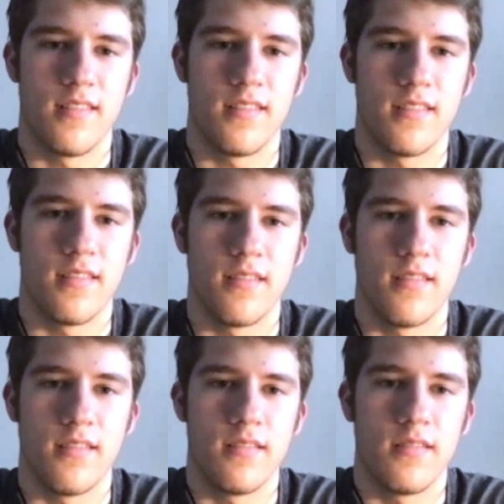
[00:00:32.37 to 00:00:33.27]

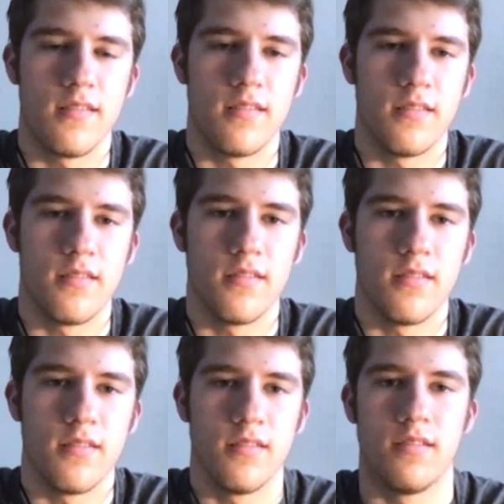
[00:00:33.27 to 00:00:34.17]

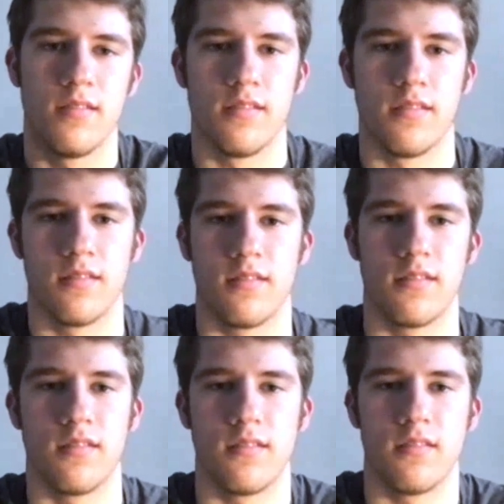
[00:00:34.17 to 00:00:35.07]

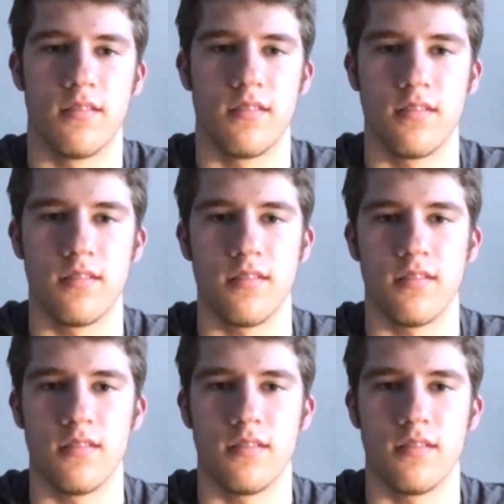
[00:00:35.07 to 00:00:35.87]
The person shown says nothing.